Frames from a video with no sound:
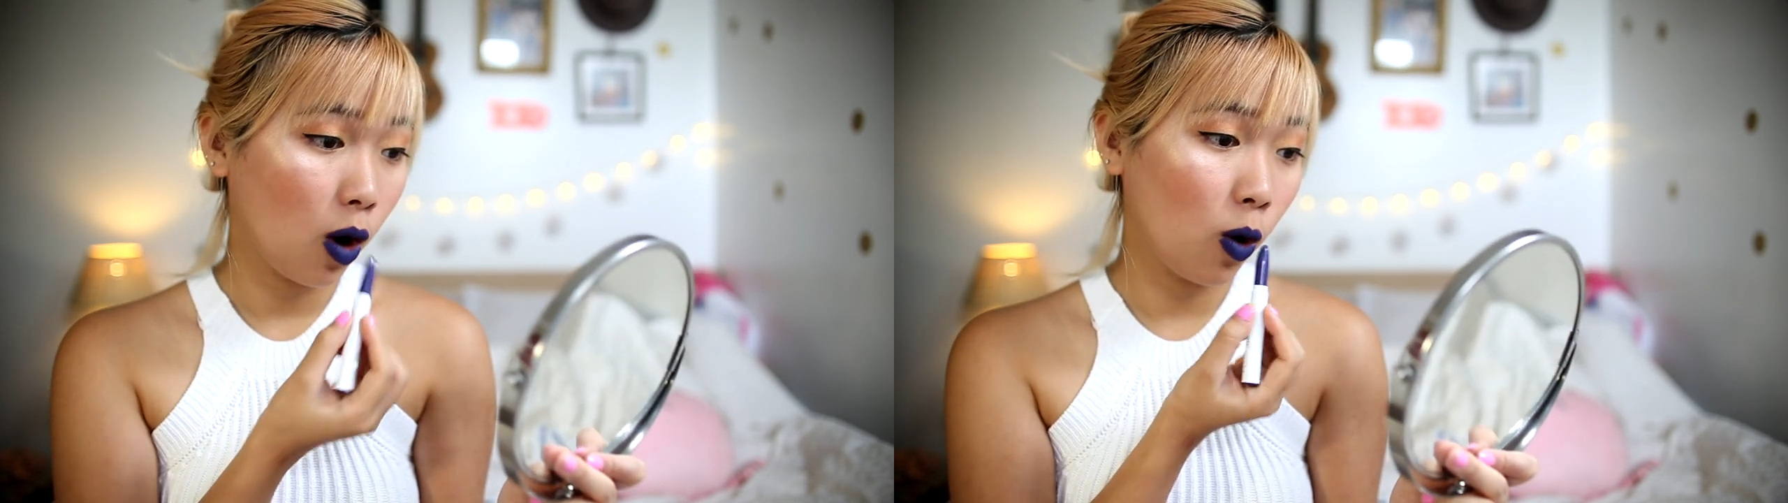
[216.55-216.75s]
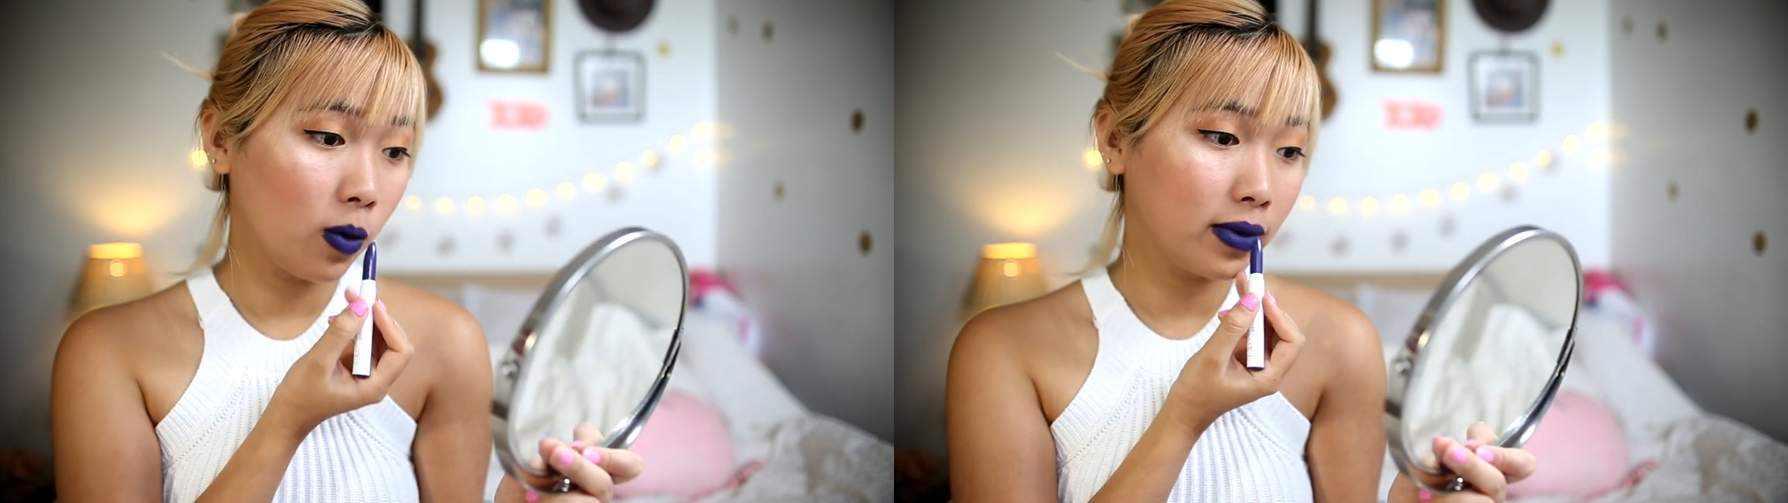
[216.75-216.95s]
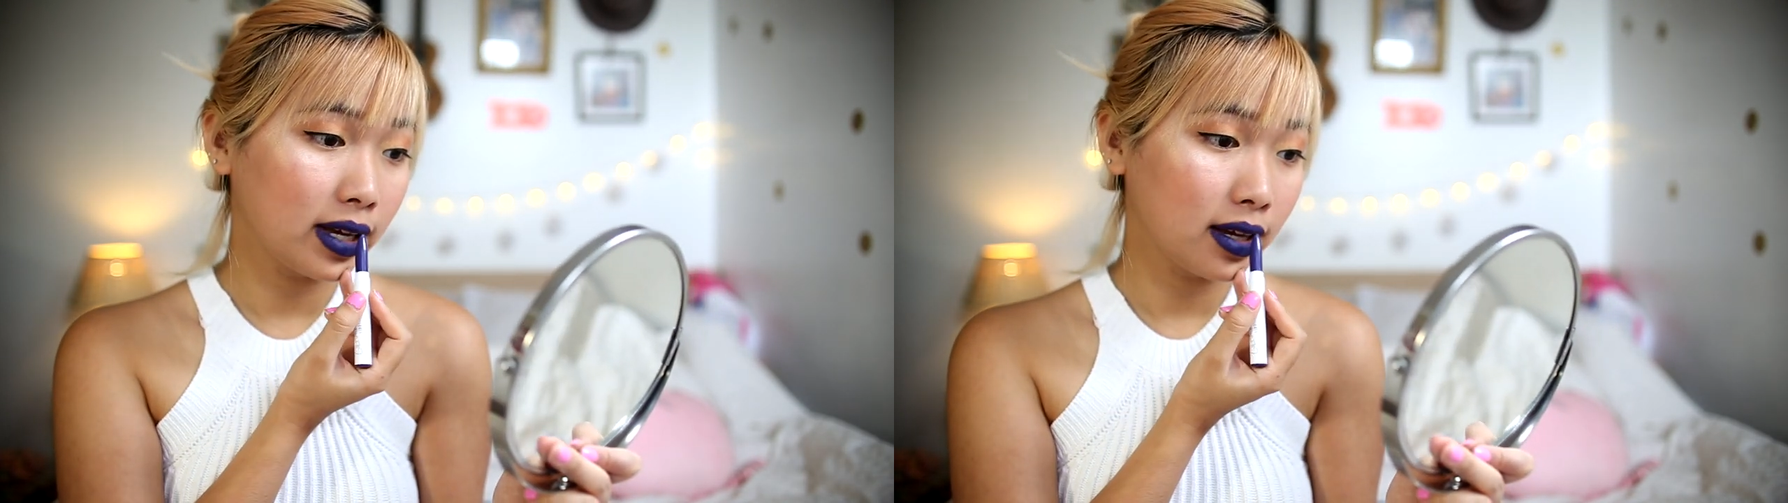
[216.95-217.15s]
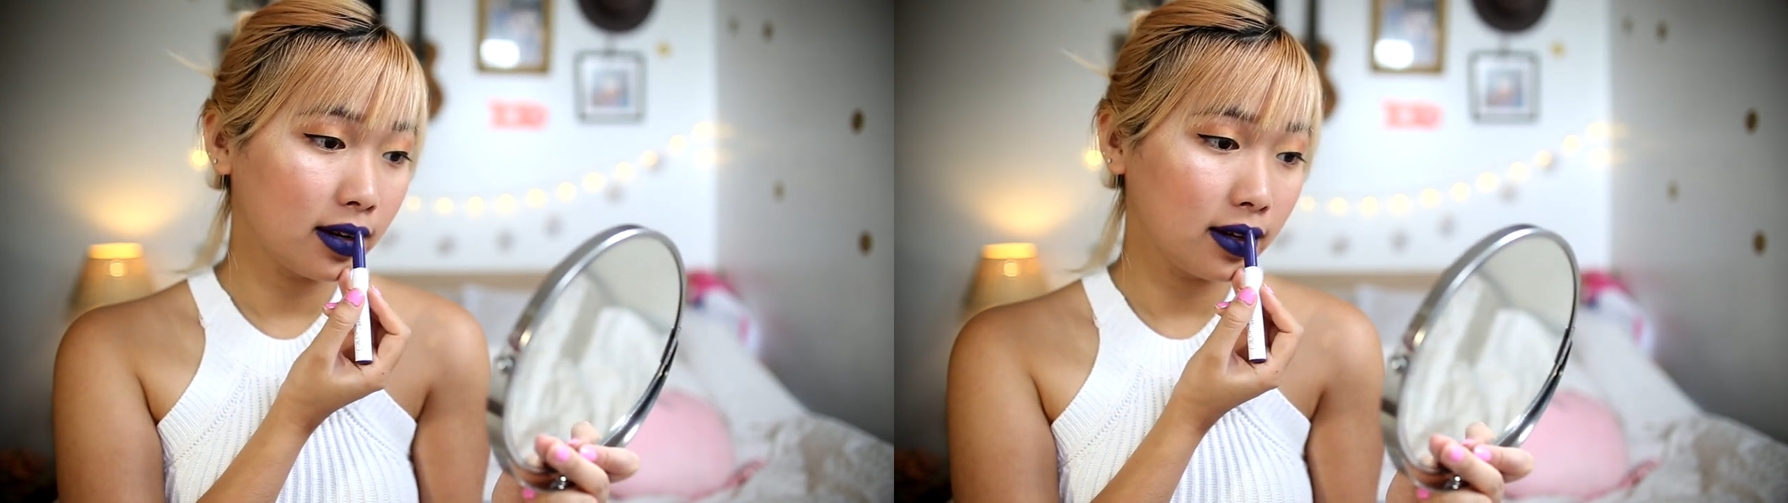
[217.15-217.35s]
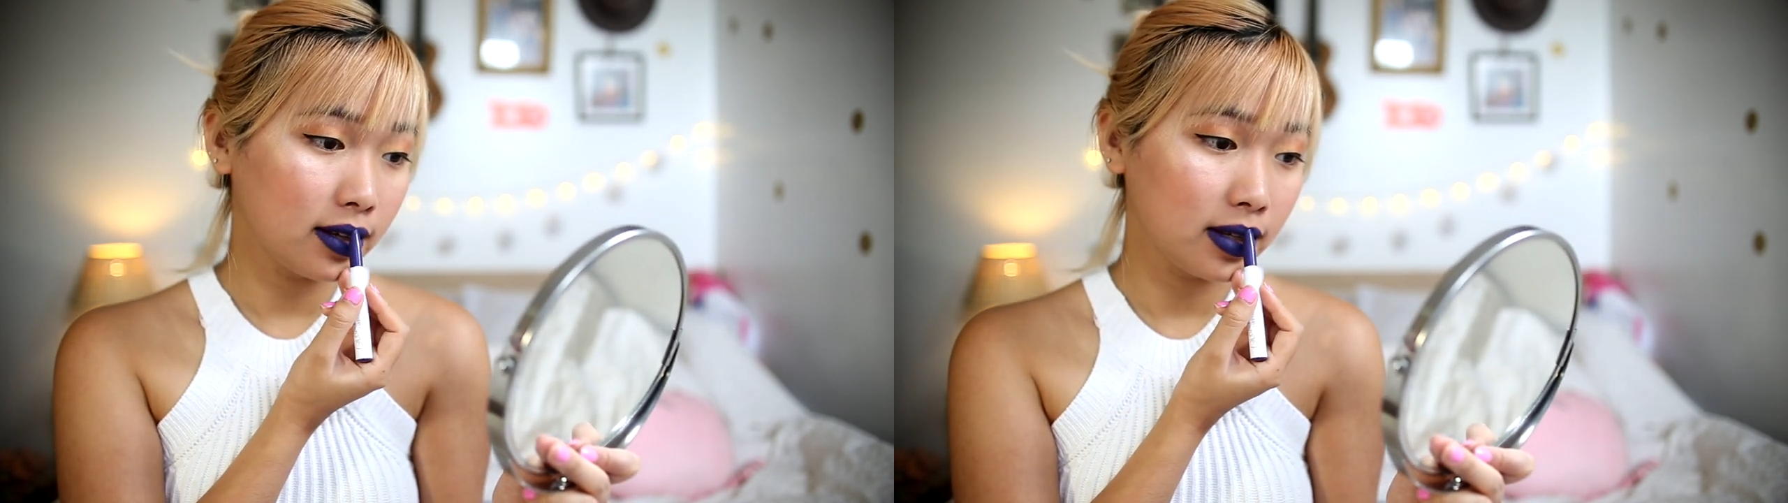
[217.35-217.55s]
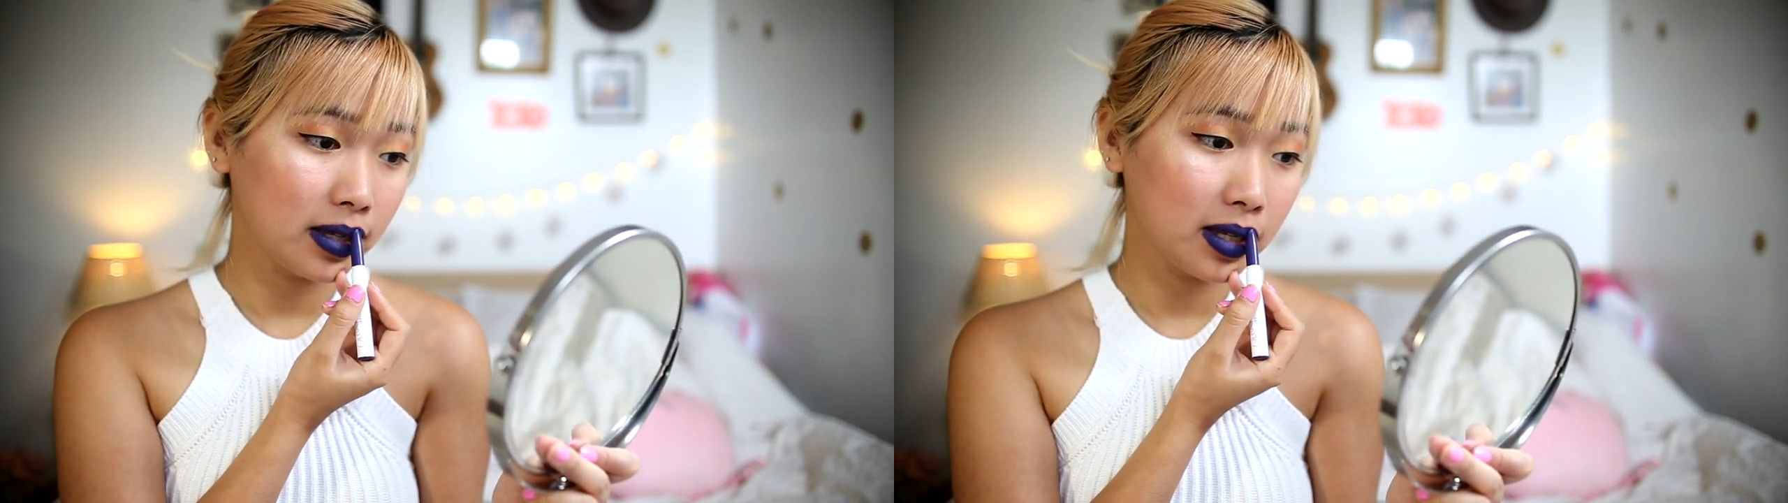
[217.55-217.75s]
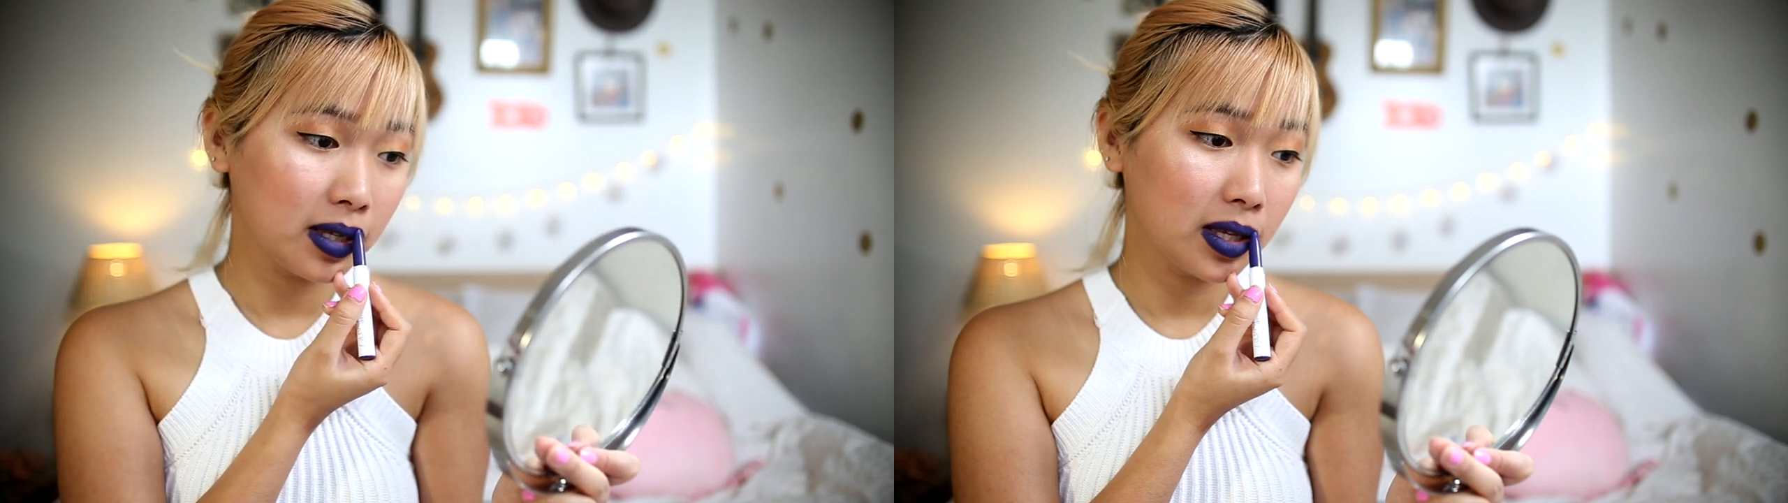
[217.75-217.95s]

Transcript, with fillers: oh my goodness.